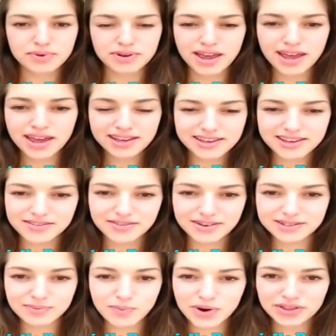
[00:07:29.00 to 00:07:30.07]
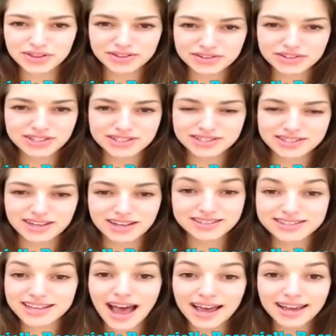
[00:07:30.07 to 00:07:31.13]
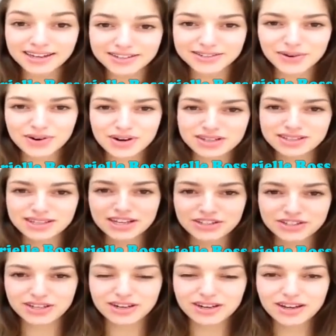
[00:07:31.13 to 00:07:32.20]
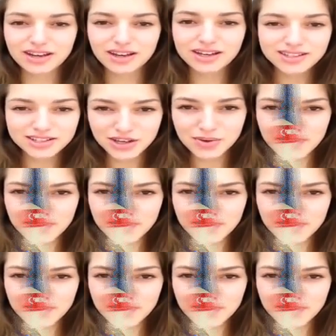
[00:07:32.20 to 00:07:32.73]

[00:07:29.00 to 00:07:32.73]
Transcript: B'nai Akiva is more than just a Zionist organization, it's